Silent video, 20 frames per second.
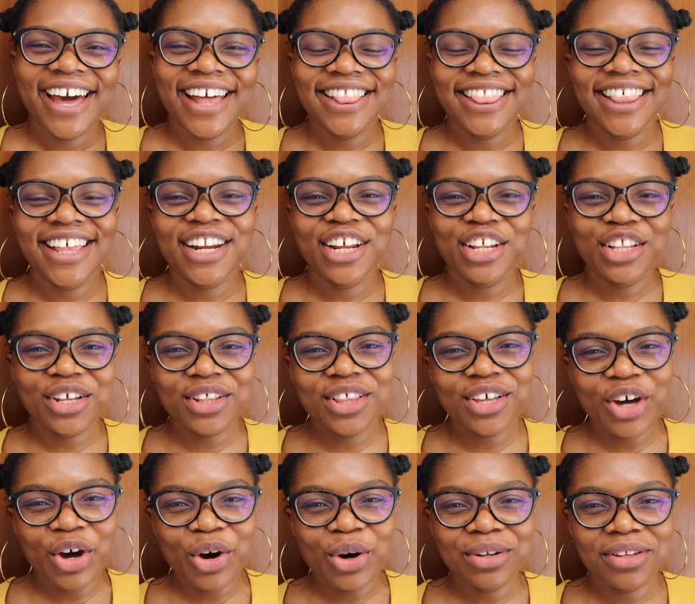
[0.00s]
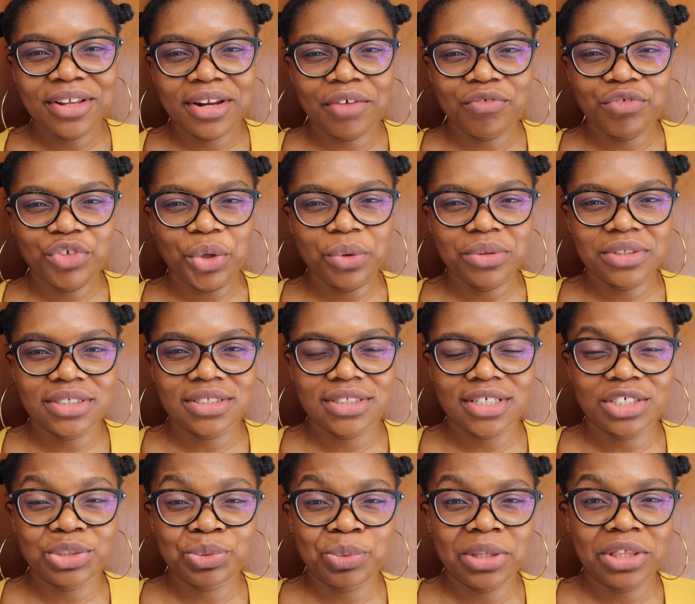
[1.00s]
And then another con that I've noticed
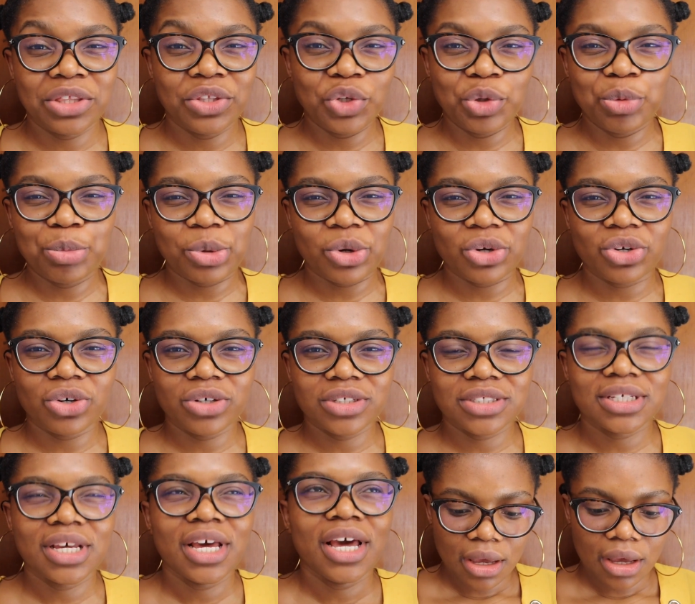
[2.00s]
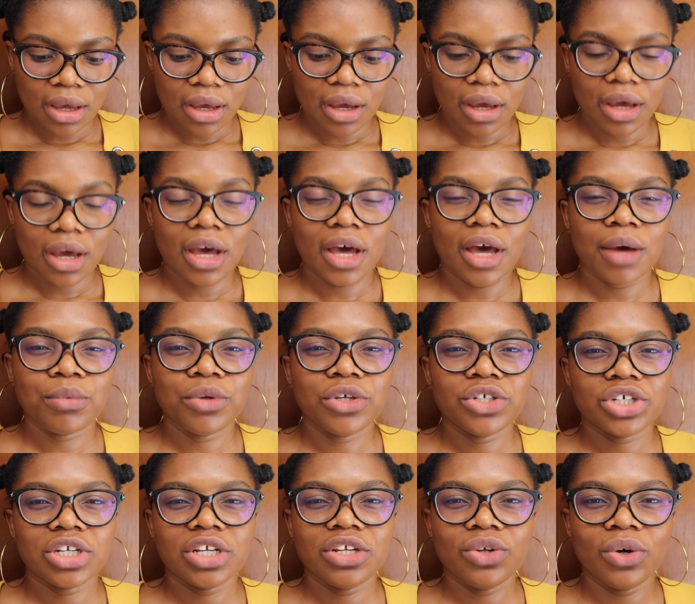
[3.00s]
is with new products. I'm
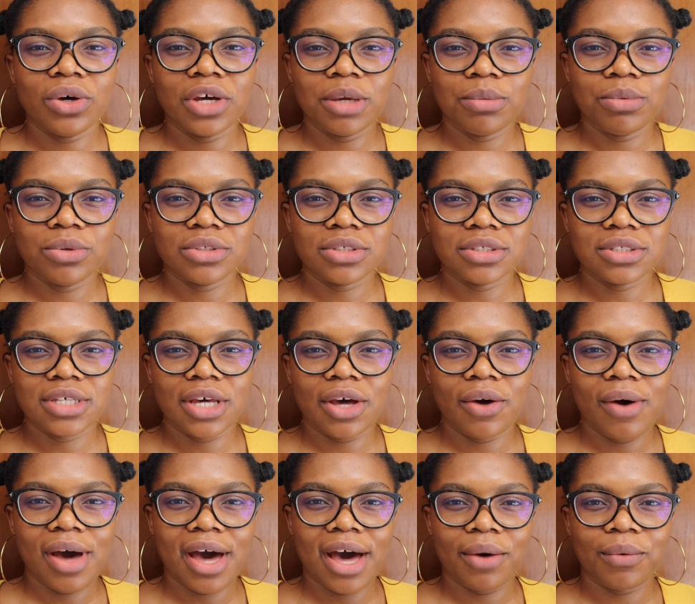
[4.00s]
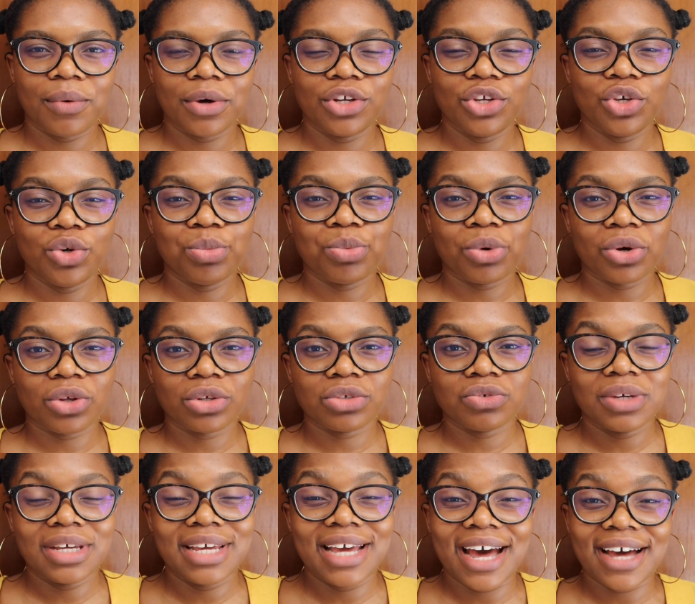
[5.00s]
usually not able to tell how a new
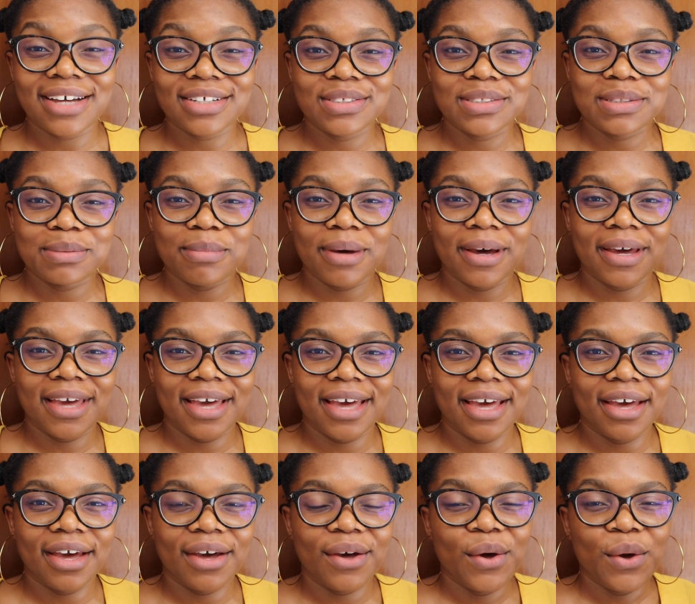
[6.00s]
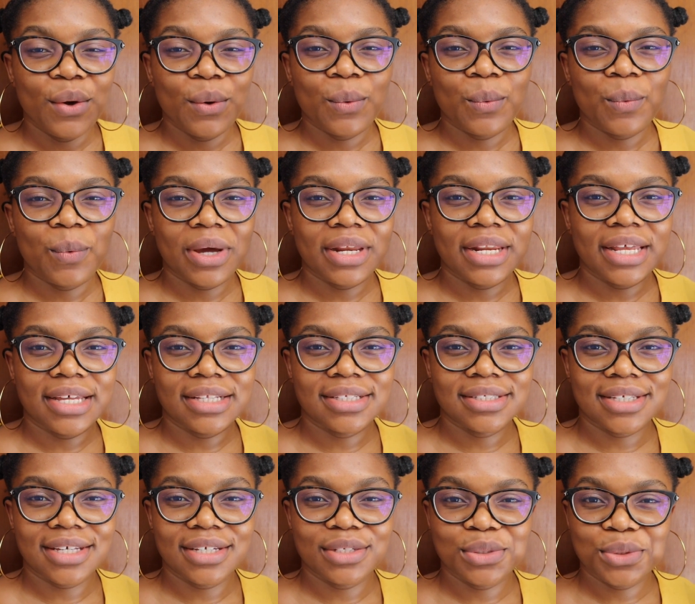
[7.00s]
product reacts to my hair when
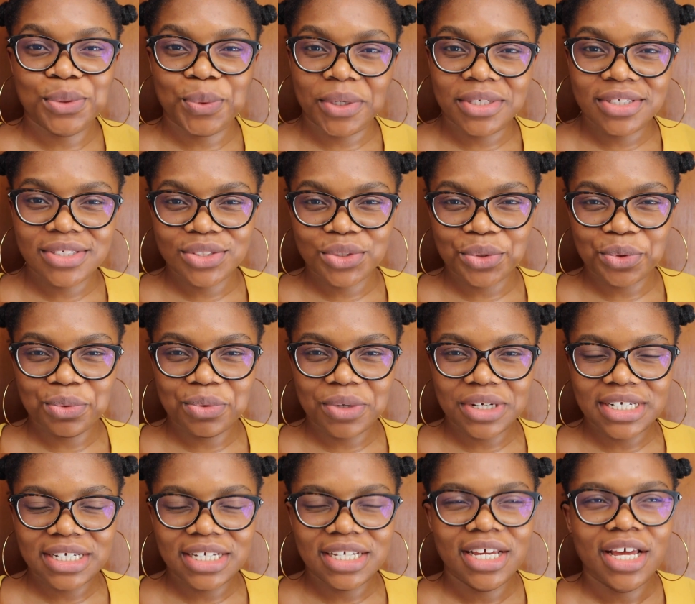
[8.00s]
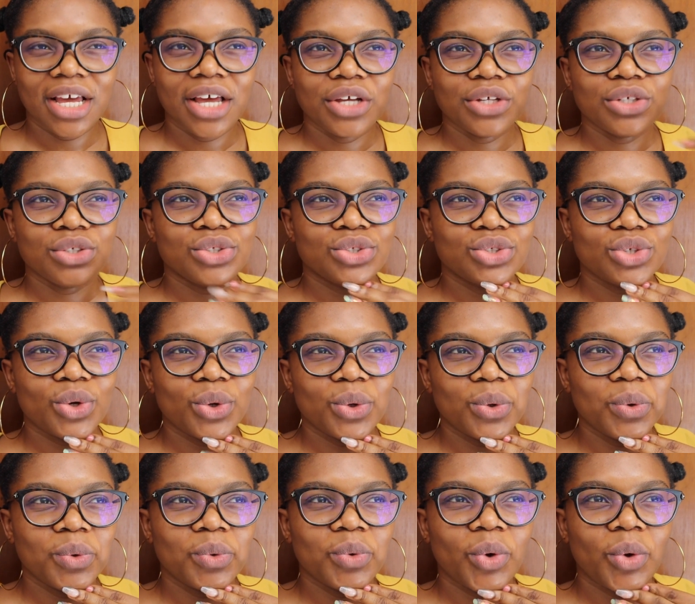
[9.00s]
it's in twists already.
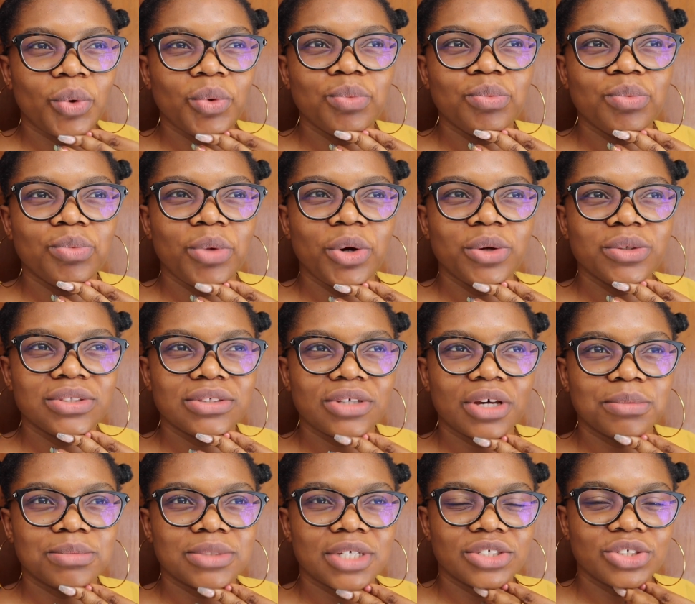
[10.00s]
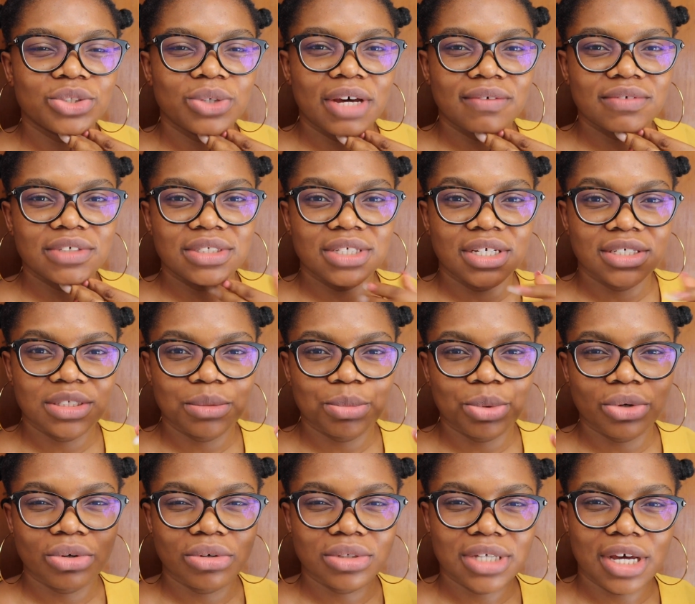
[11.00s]
So most times I do have to test the
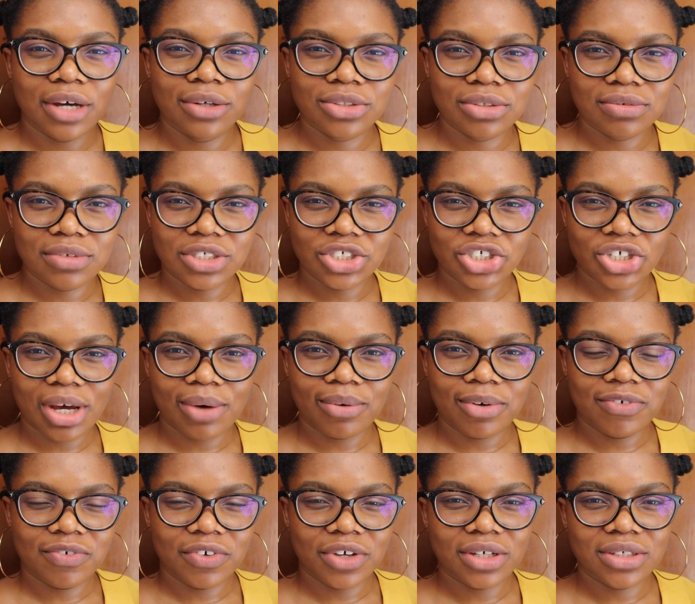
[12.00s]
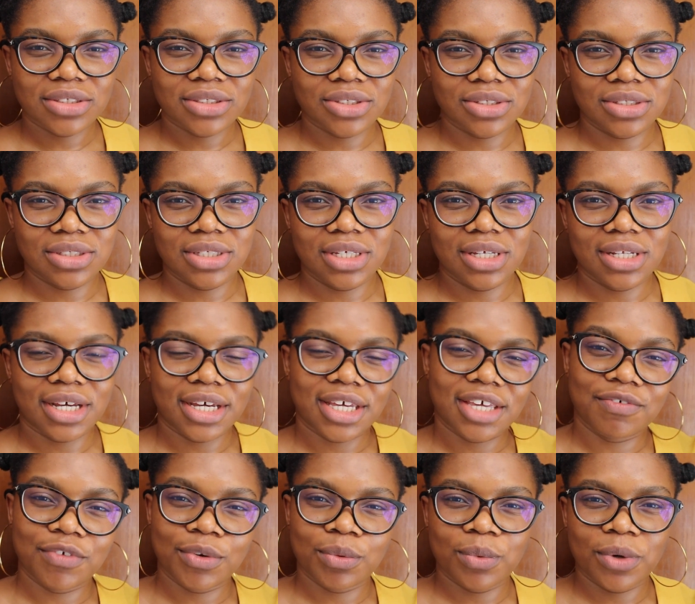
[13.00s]
product out of the shower first to see
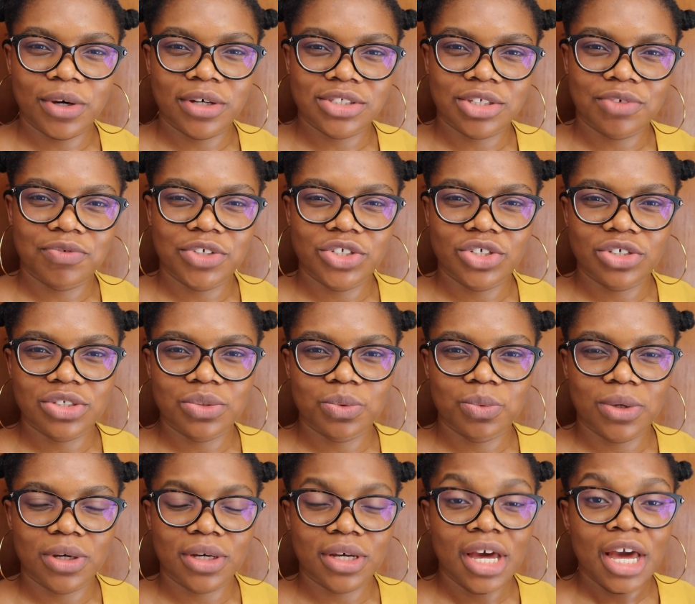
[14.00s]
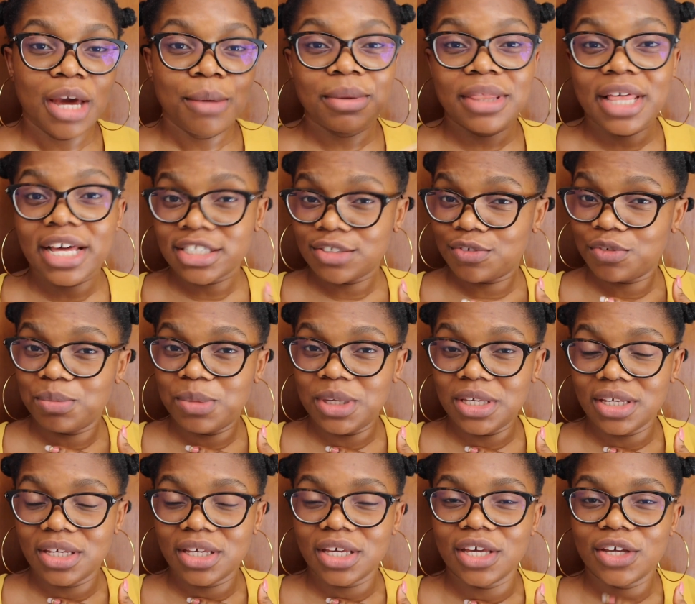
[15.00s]
like if it works, if it doesn't work. But that's for
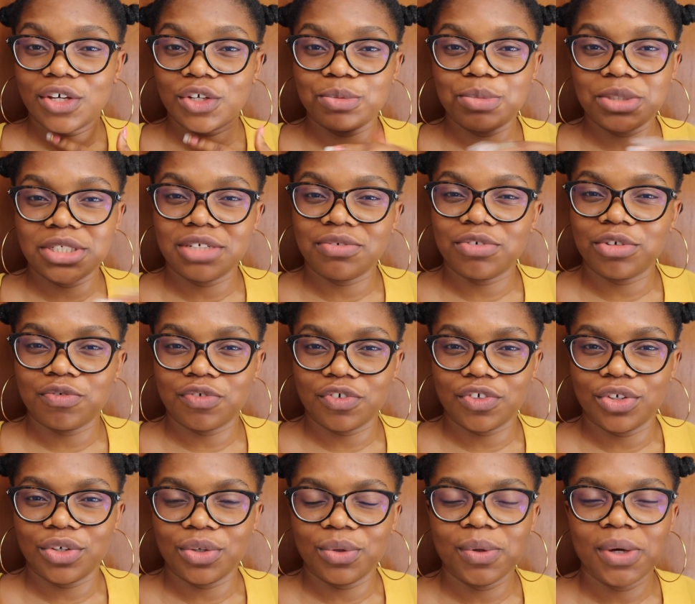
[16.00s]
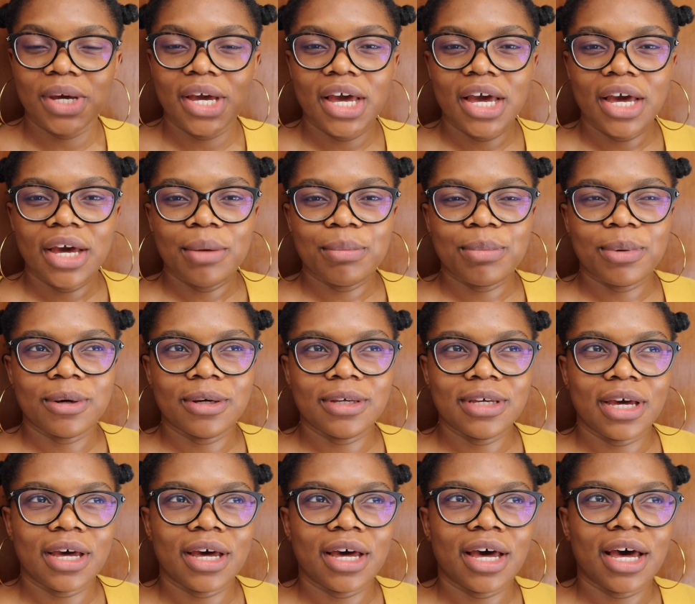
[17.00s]
me, it could be different for you. But
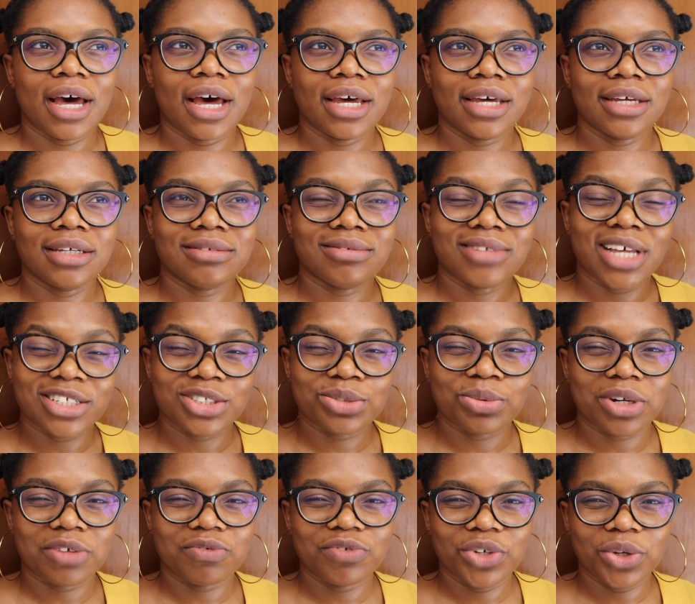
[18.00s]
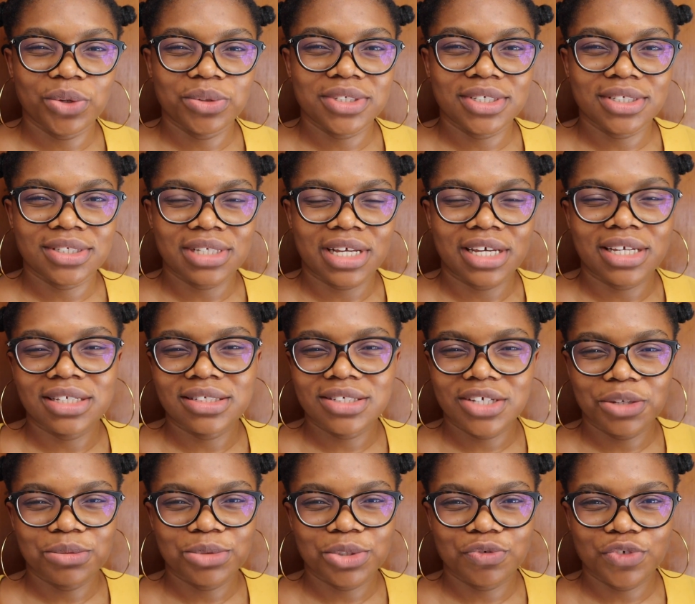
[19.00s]
yeah, that's what I've noticed like in
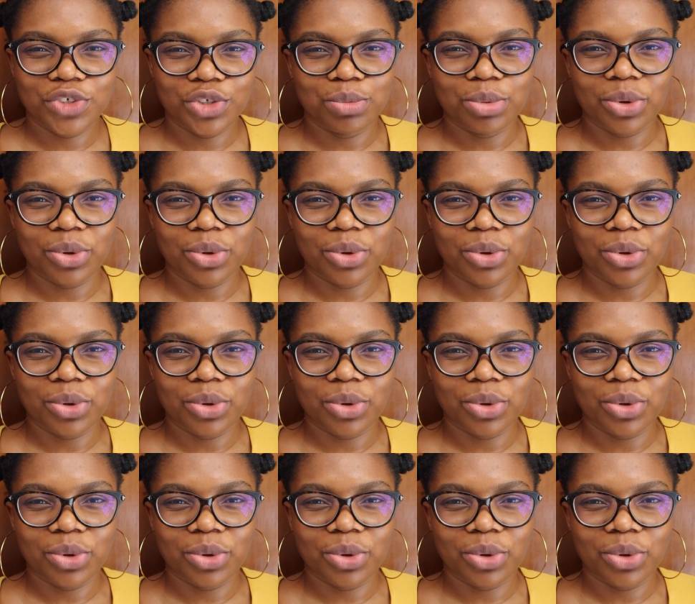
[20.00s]
terms of new